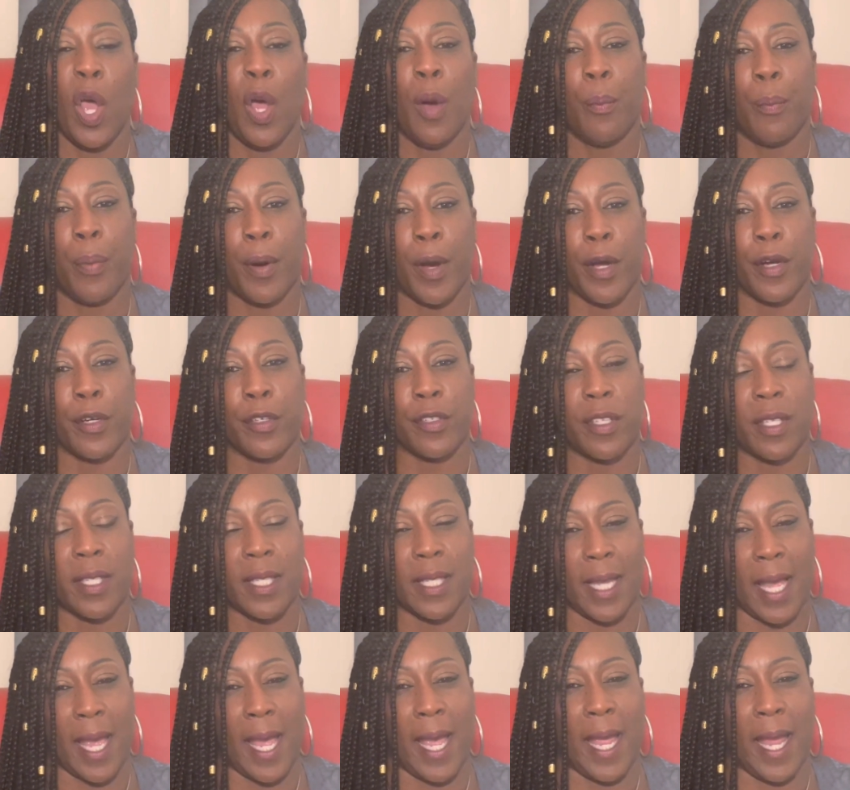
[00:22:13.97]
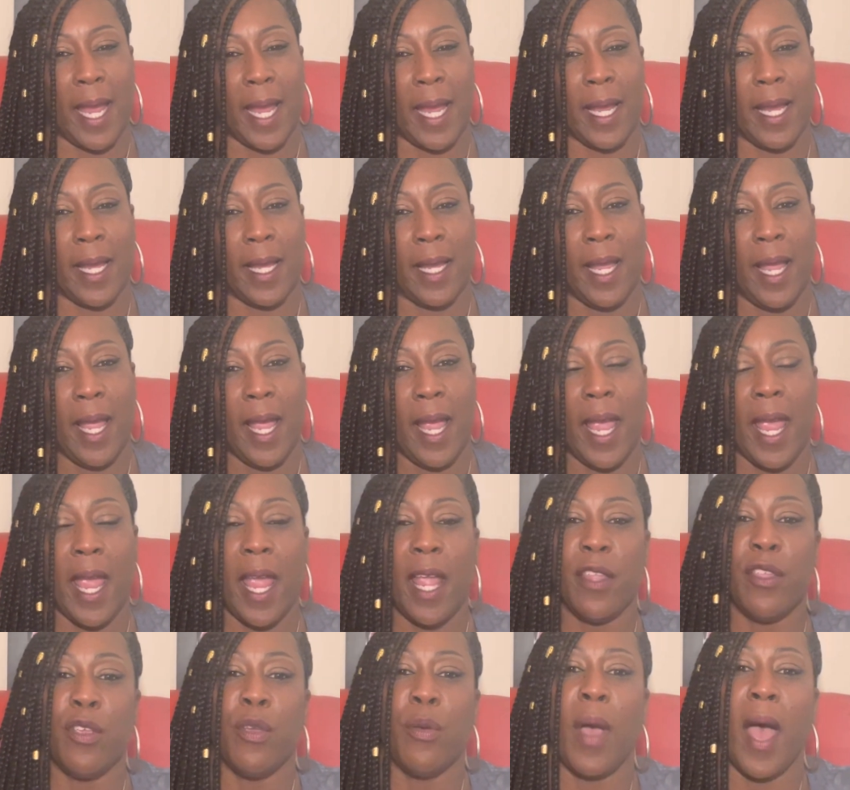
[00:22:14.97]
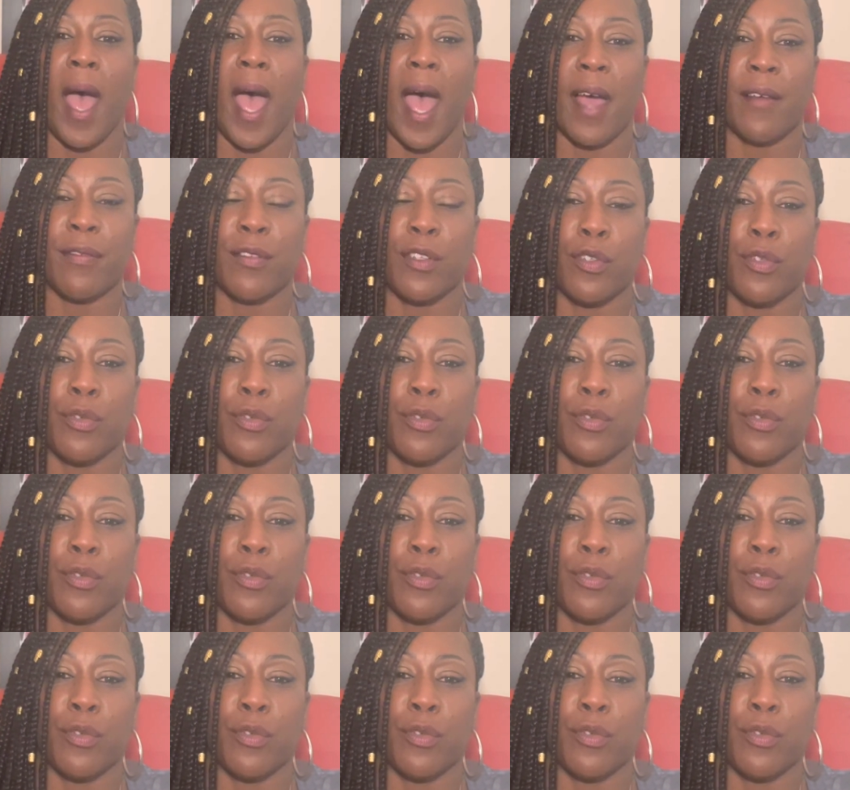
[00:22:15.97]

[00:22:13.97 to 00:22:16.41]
per se. And you have